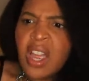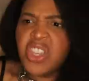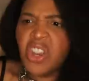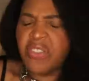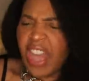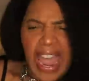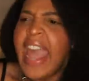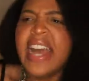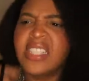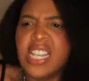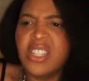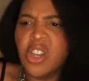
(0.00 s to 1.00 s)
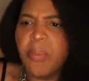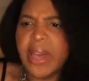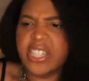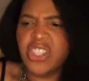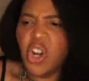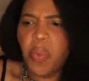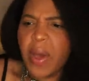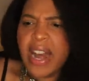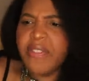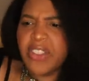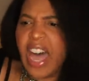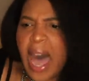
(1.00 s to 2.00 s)
You're the anti-Loomis. You're
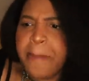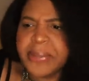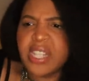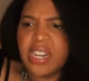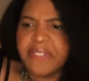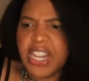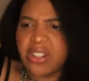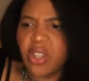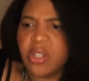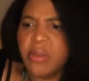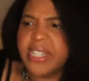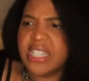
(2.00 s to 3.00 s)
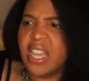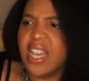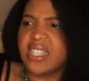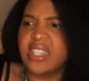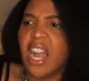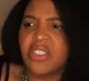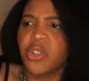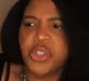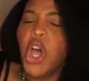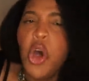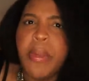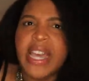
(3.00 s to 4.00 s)
whatever the opposite of Dr. Loomis is. Dr.
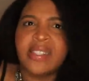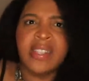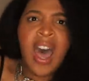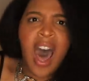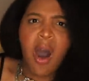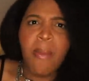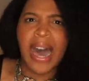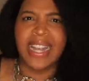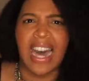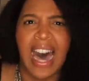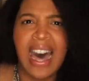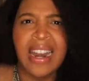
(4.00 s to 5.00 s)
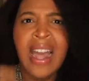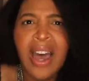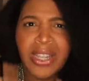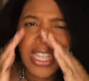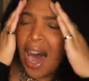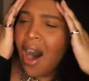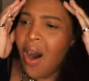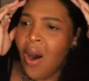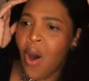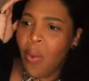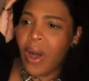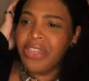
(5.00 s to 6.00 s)
Dumas. Oh my God. Y'all,
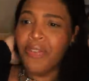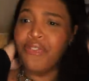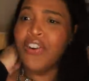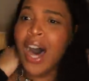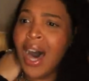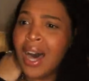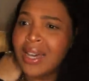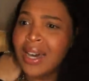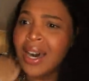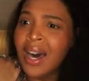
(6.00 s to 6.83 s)
what the fuck?